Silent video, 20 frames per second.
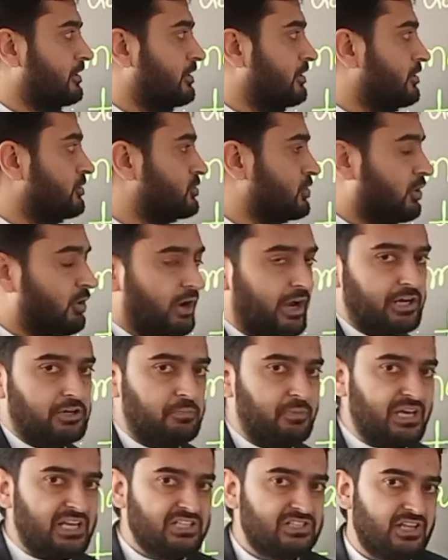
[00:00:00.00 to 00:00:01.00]
so it
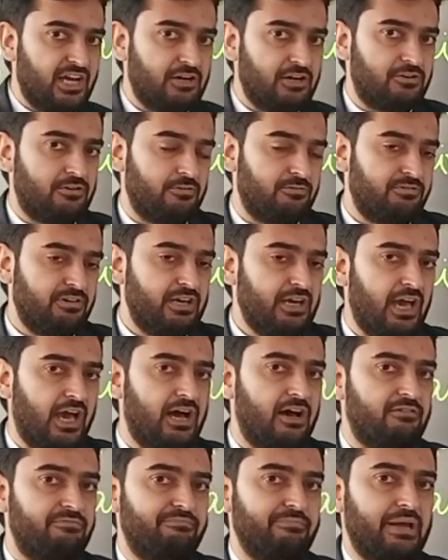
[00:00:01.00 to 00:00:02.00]
means that we
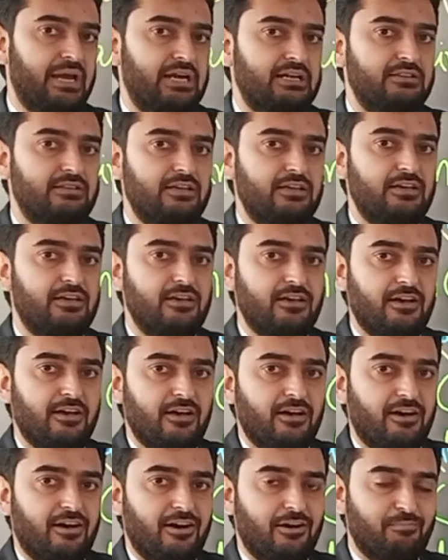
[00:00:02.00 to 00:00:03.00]
have made the
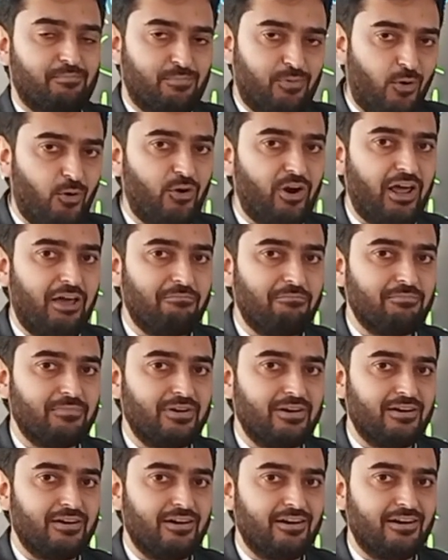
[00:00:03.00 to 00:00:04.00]
program
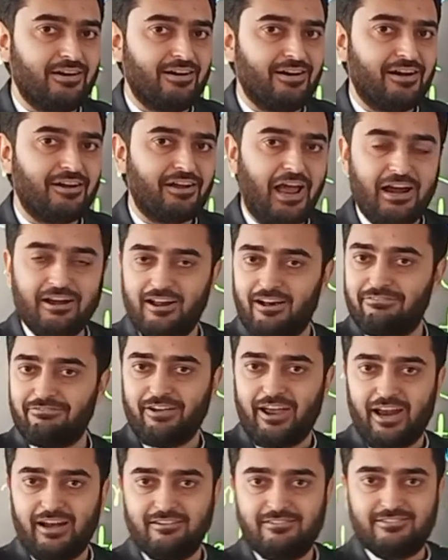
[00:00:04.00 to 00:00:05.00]
kind
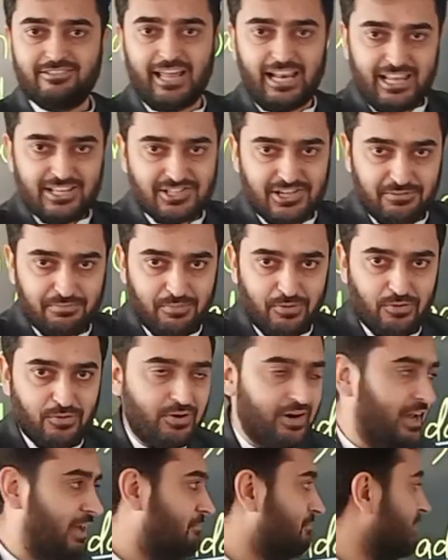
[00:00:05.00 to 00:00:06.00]
of intelligent
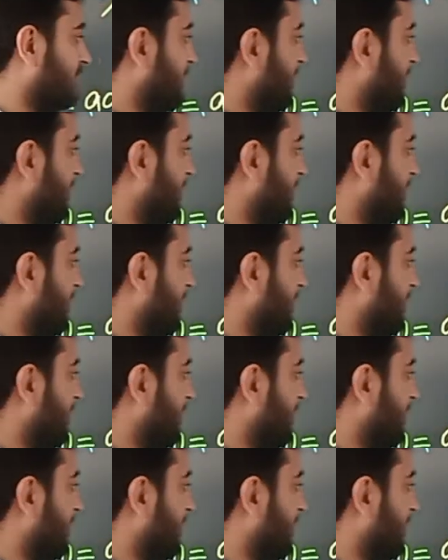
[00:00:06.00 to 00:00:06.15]
program,